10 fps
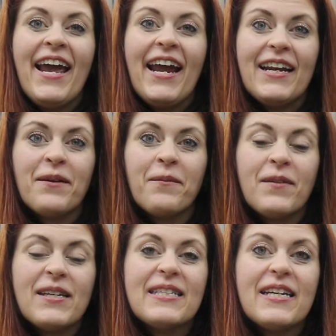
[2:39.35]
And I'm
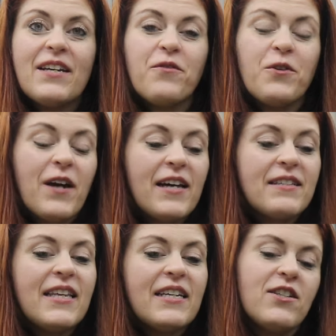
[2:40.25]
gonna see if you
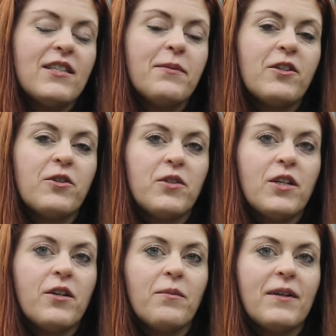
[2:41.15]
guys think she's special too,